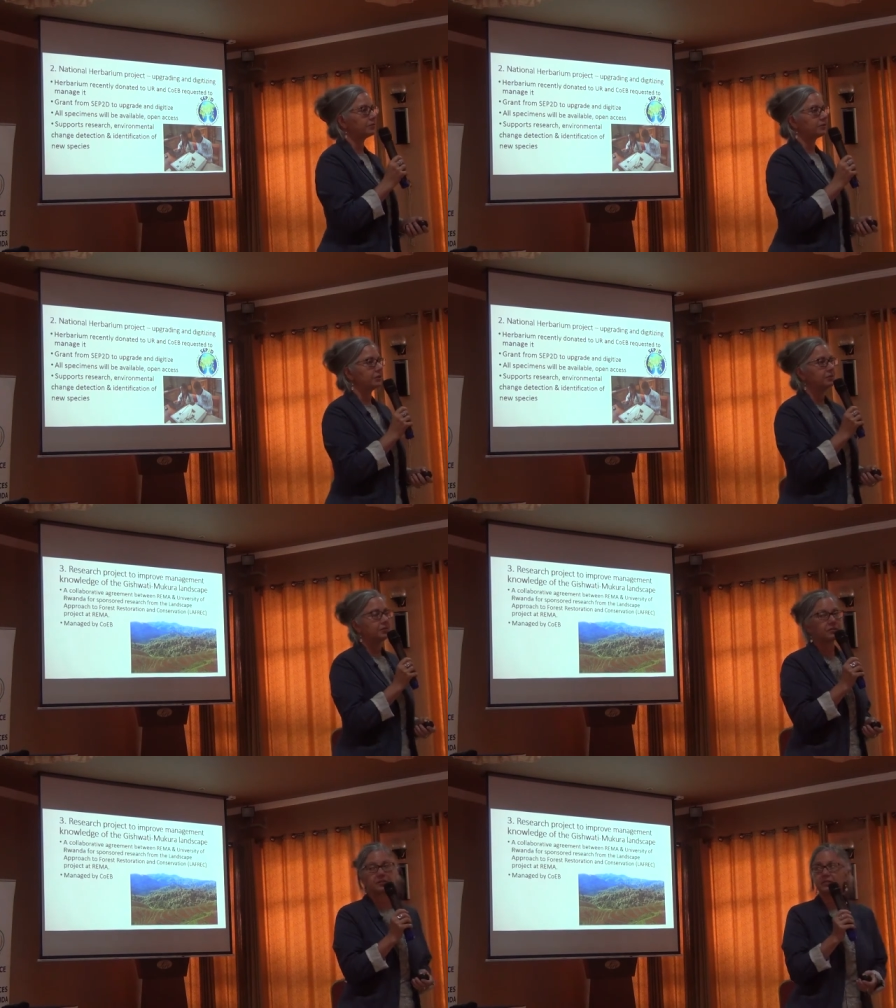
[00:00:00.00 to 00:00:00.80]
for
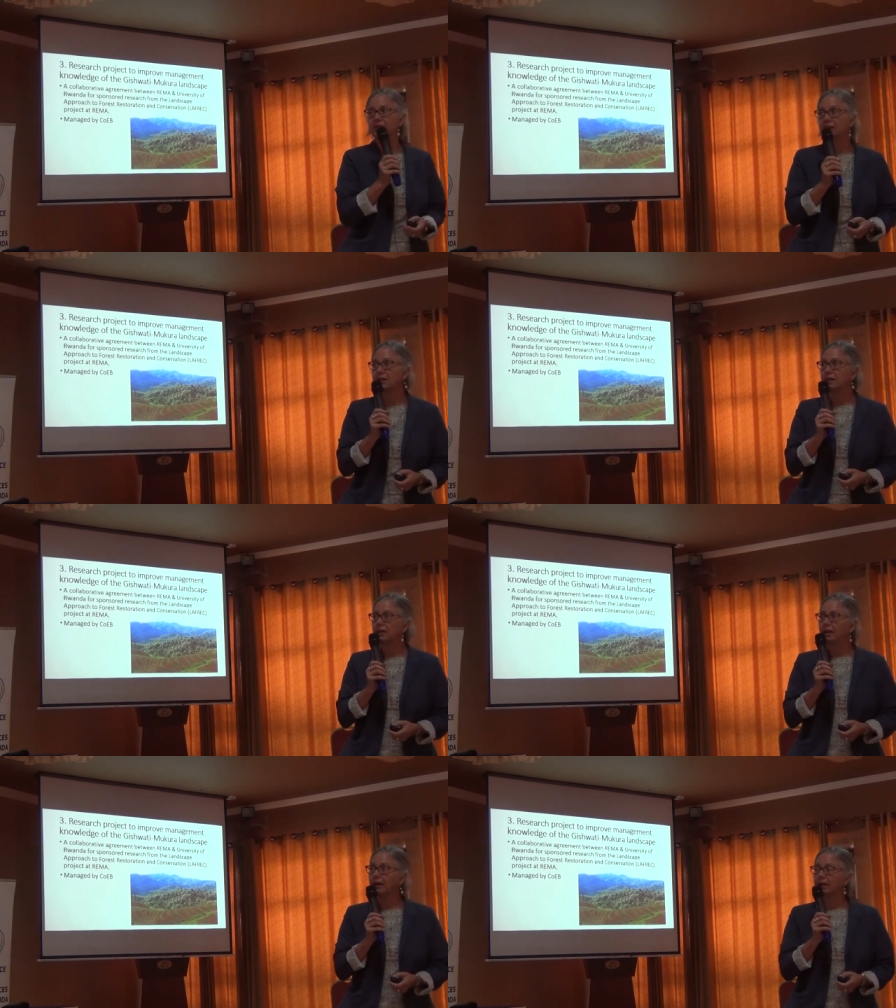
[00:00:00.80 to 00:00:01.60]
users.
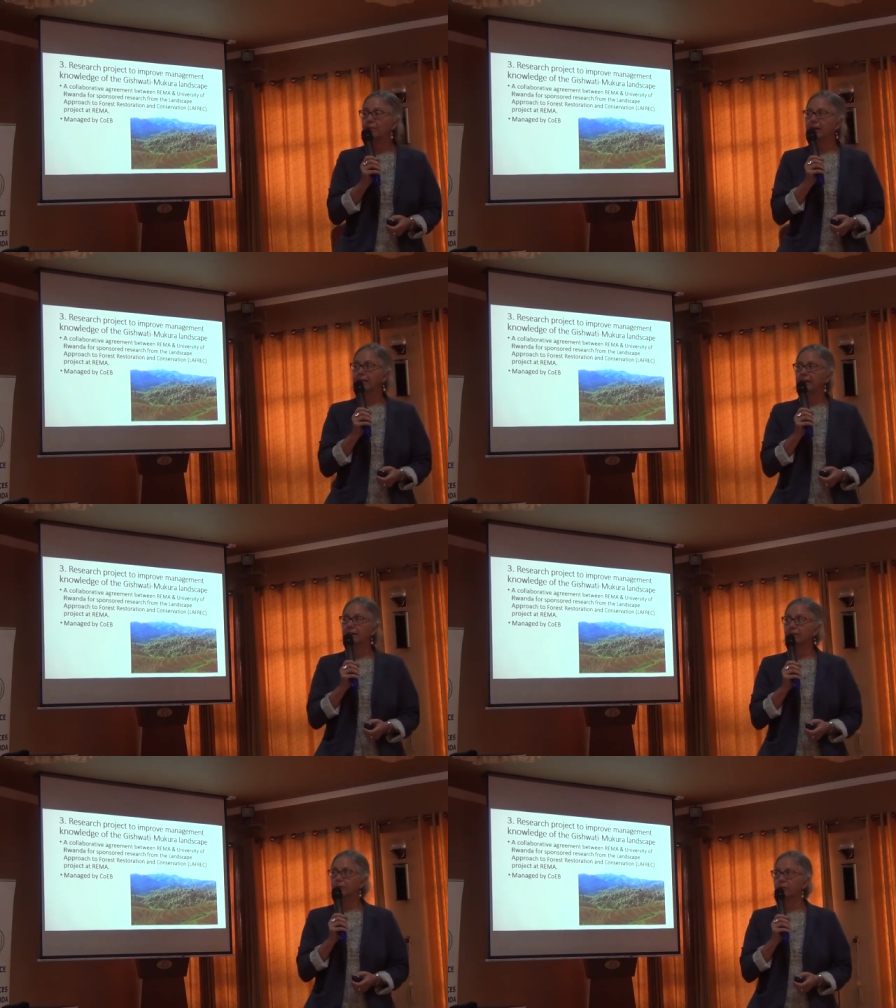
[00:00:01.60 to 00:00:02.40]
Um, and
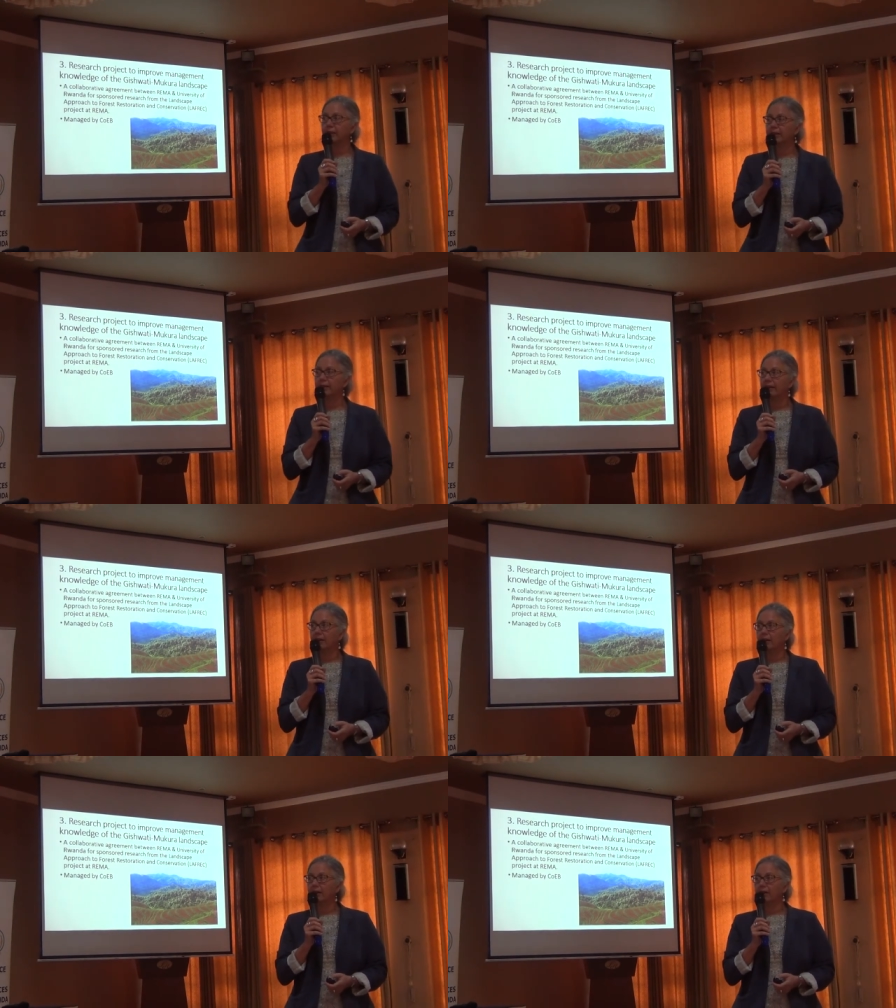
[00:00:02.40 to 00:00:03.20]
then we
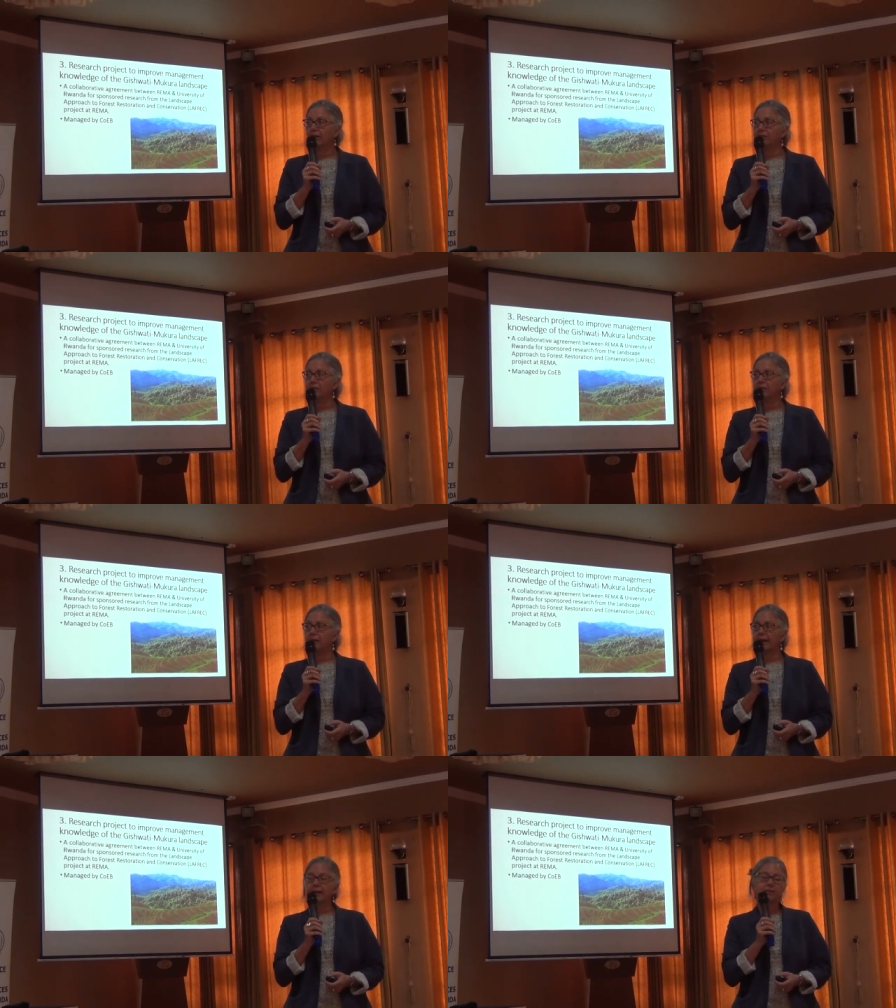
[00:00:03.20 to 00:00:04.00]
also
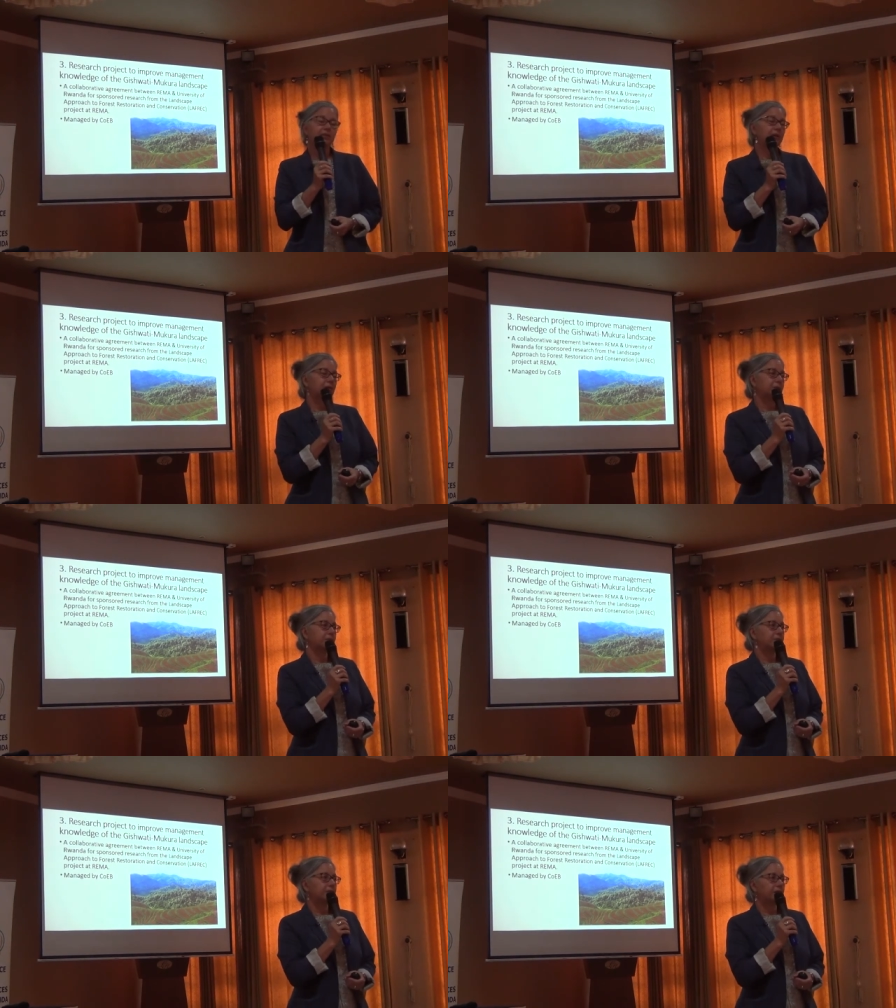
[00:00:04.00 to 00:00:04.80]
have a couple of